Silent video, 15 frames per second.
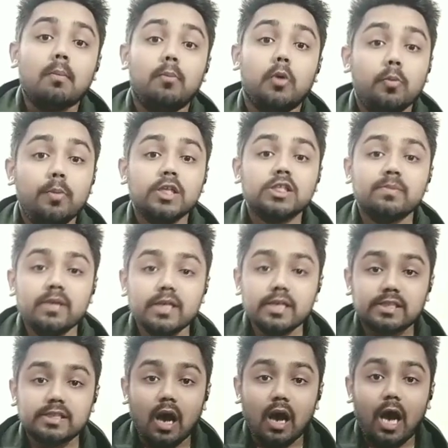Blue Prism
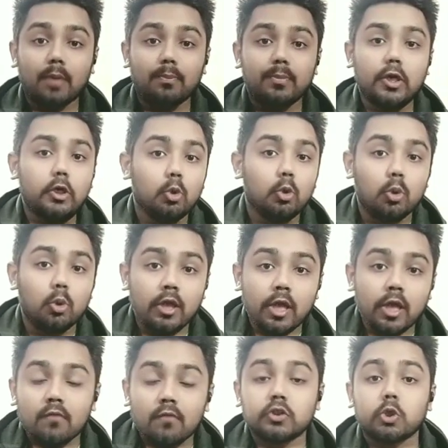is a RPA tool
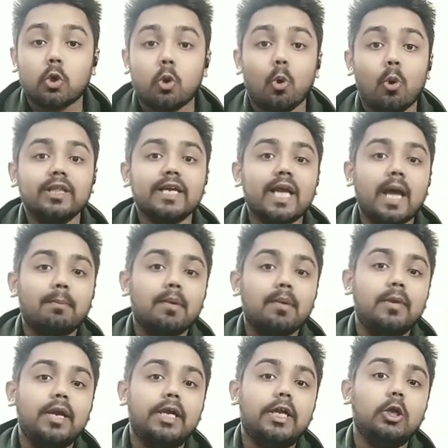which holds the
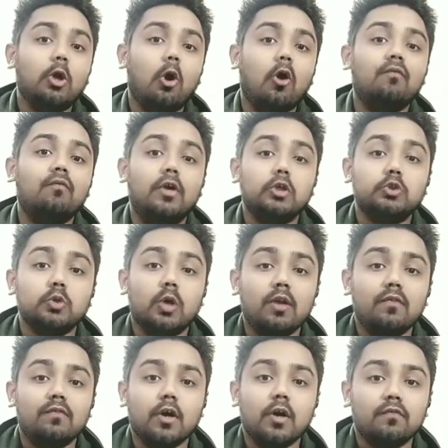capability of
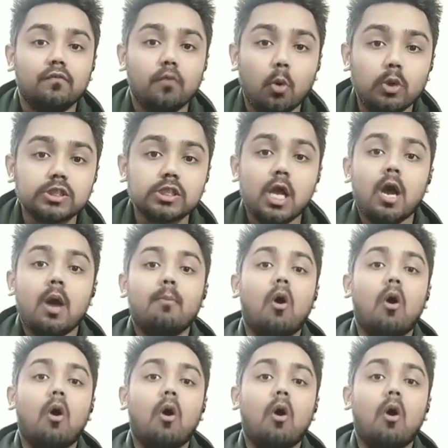virtual workforce